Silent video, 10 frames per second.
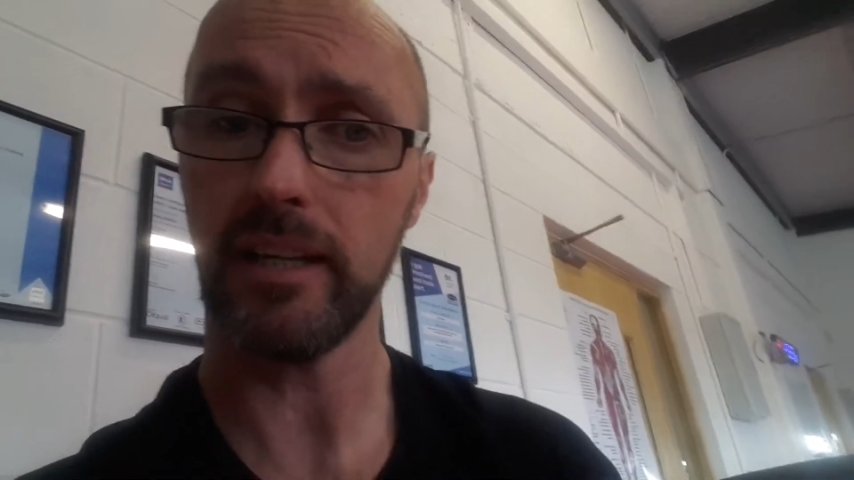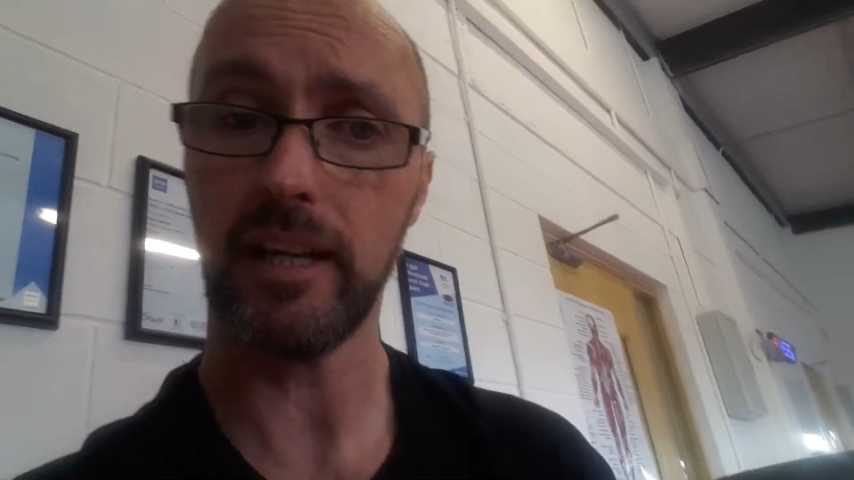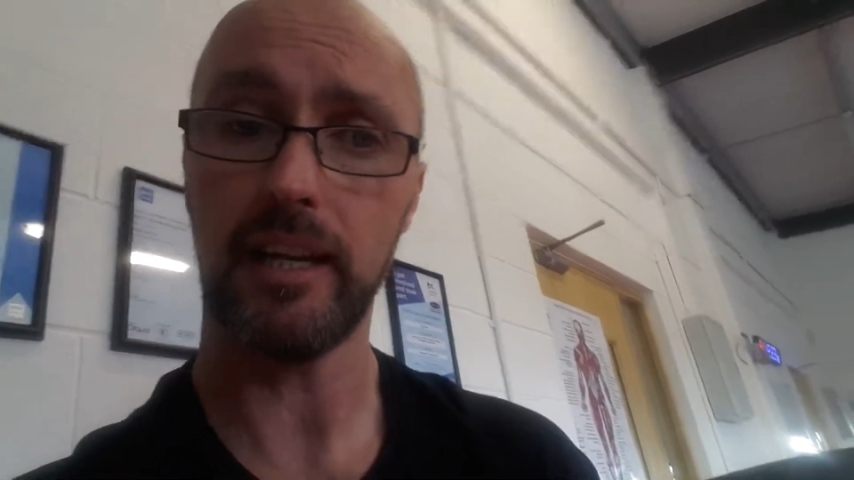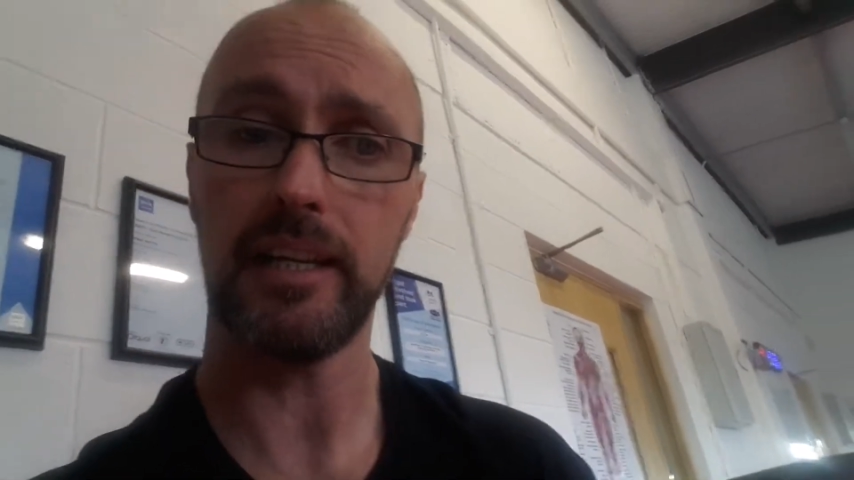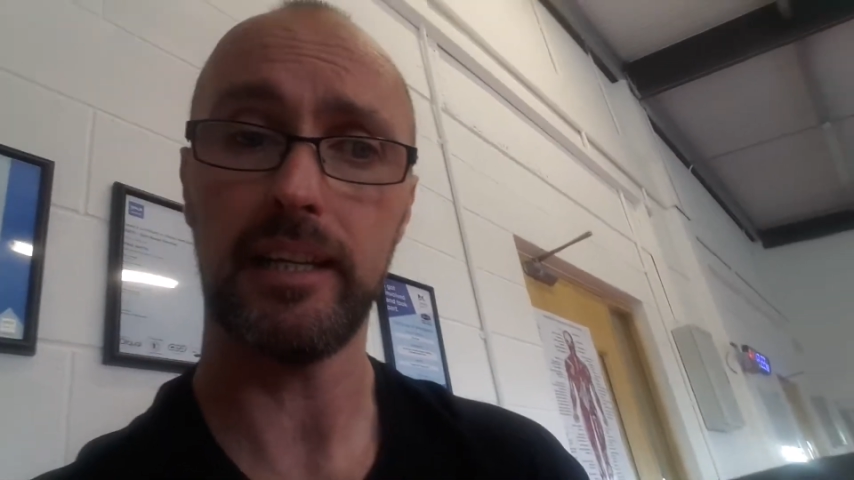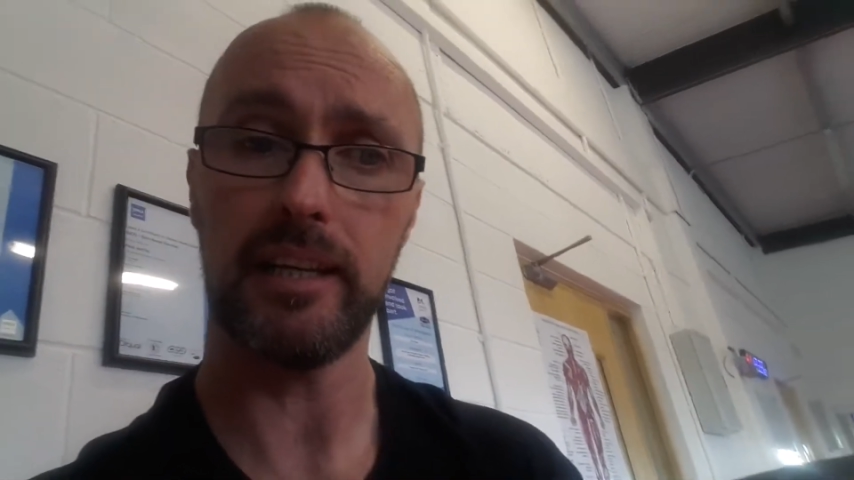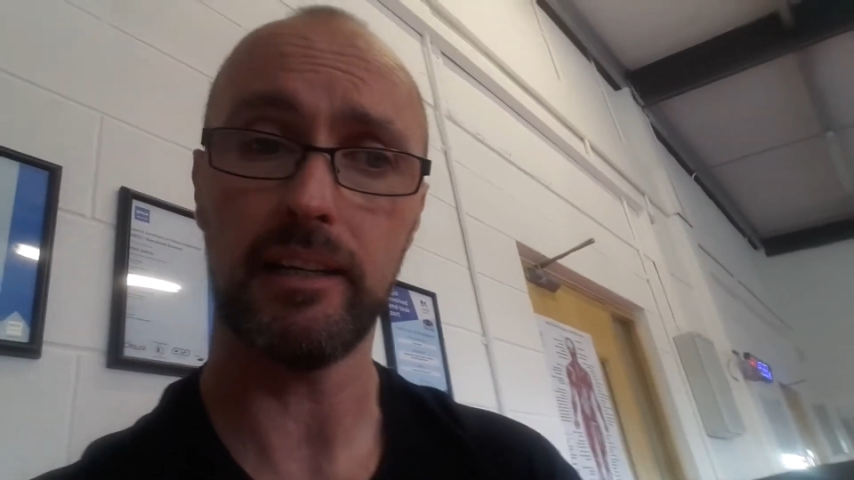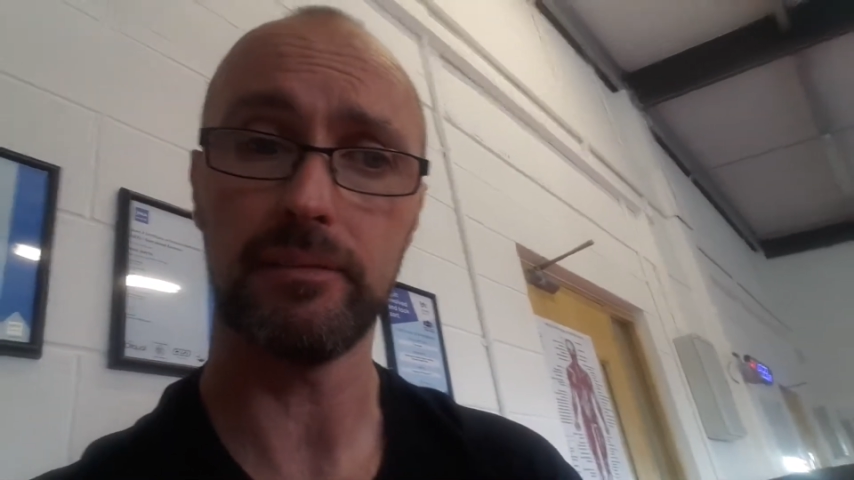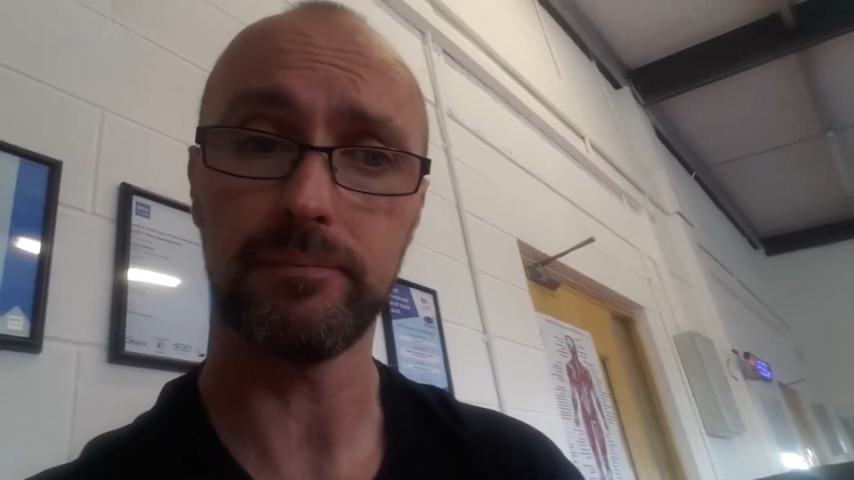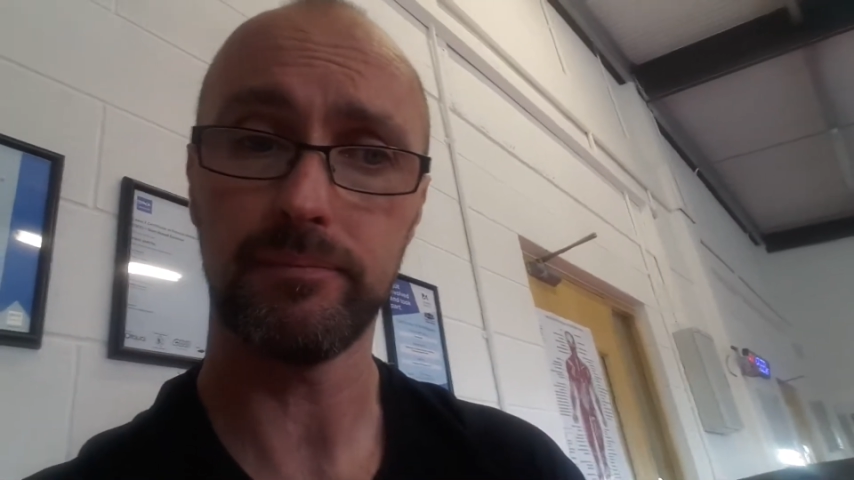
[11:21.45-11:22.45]

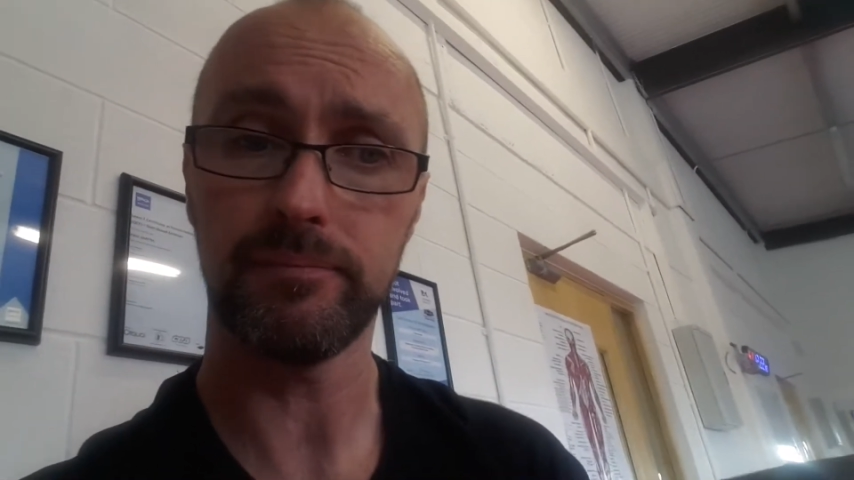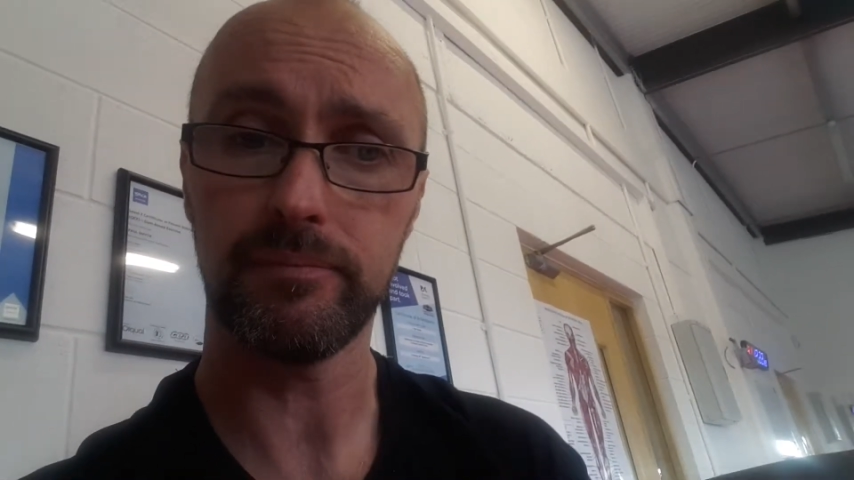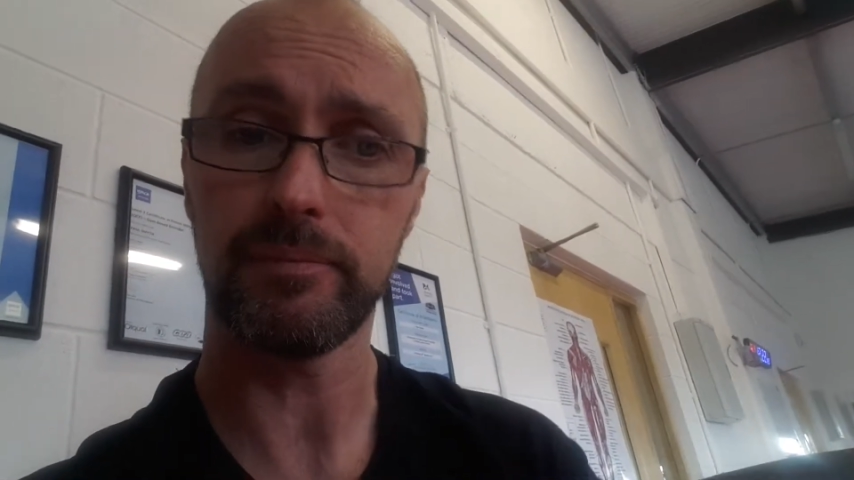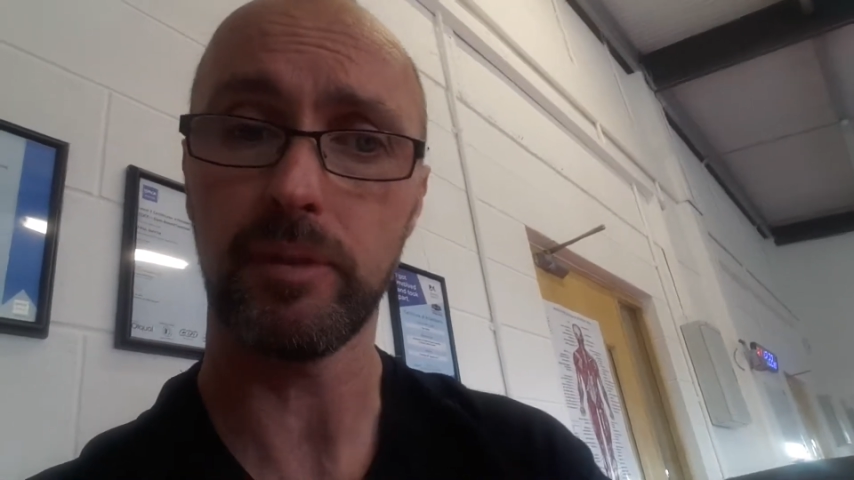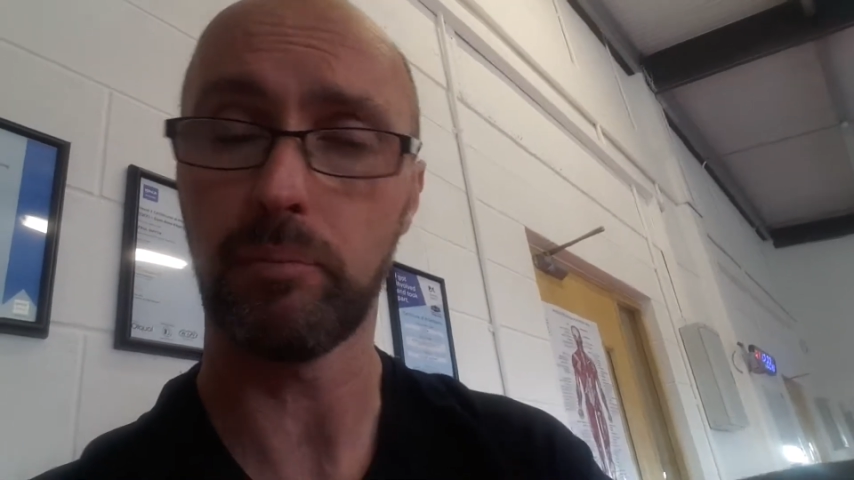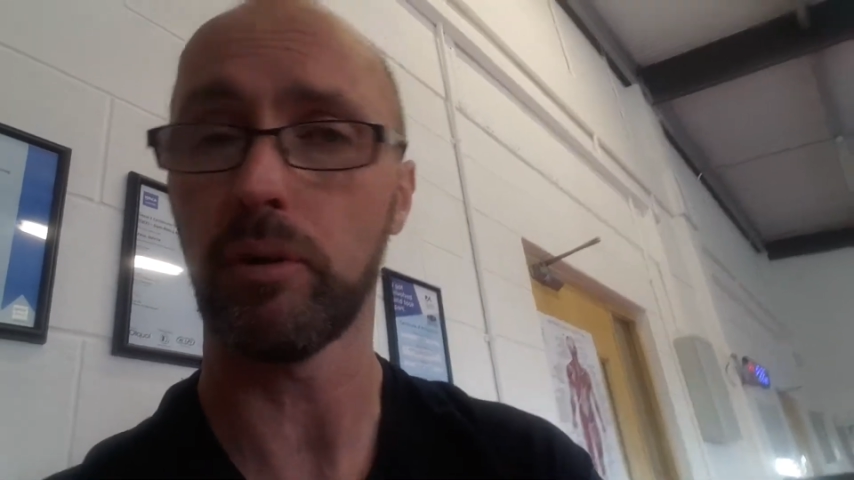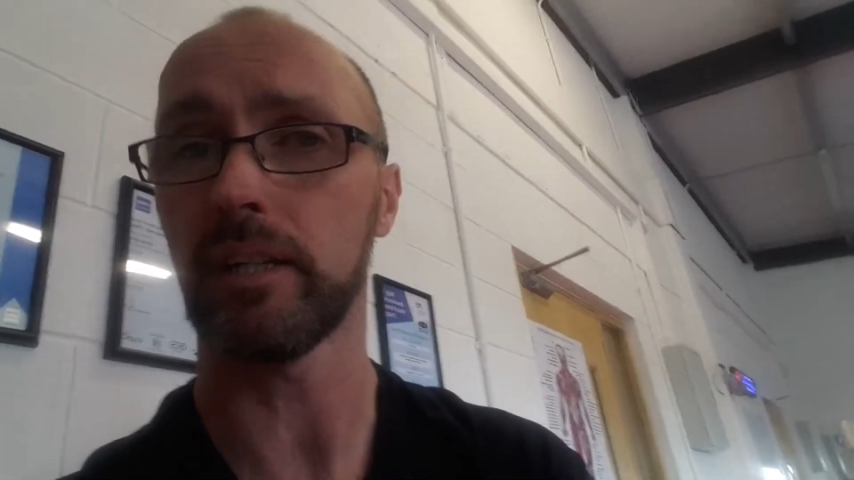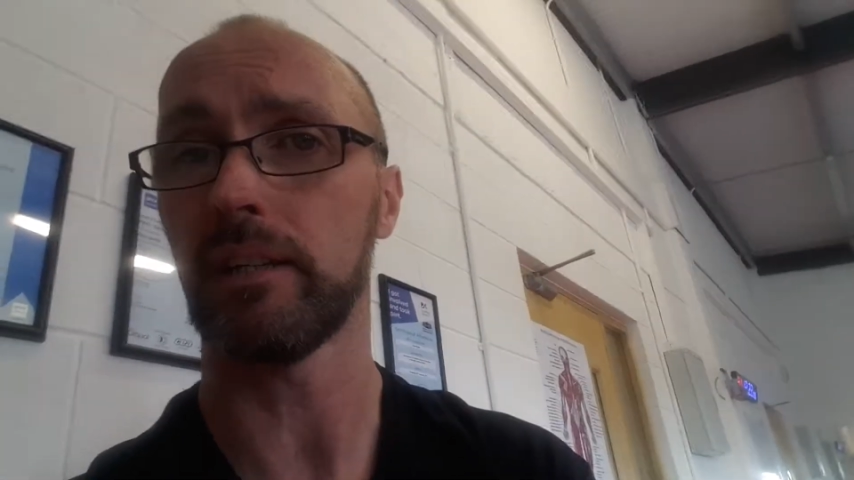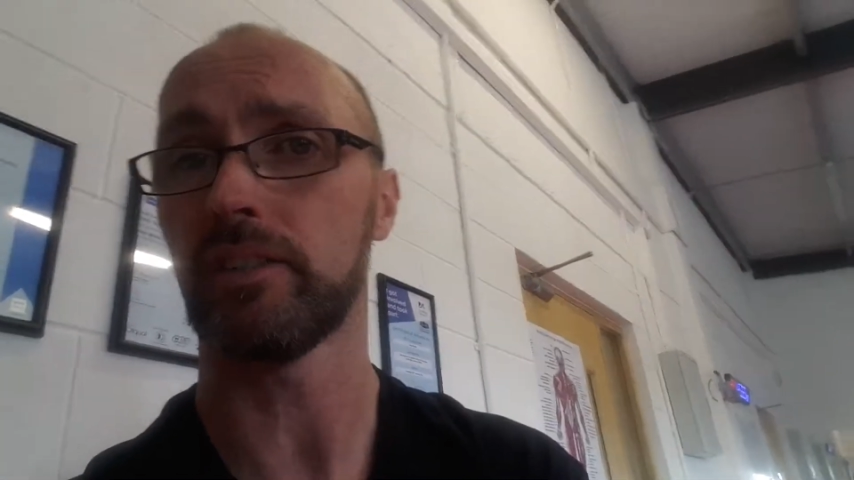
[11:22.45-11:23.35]
I'm supporting